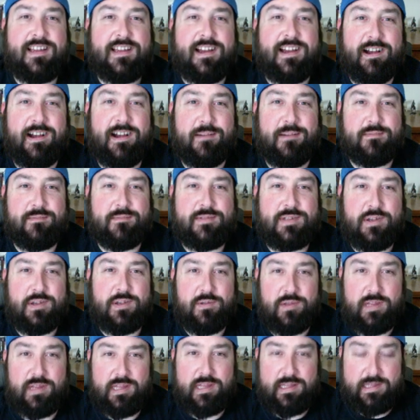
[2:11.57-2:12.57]
um,
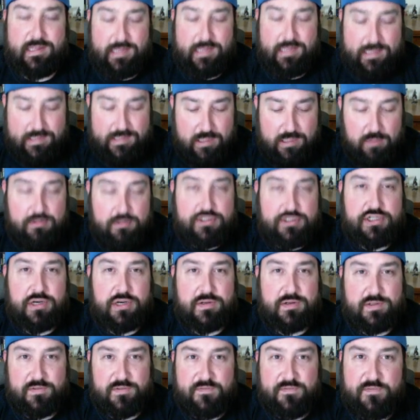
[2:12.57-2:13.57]
so uh, these go in
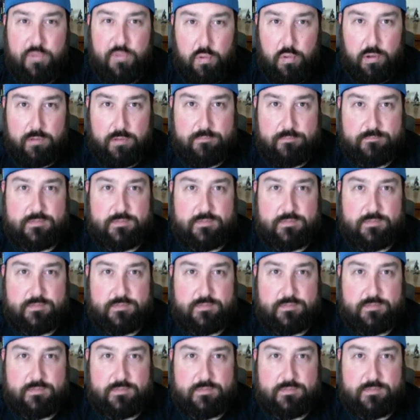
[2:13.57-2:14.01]
chunks of four.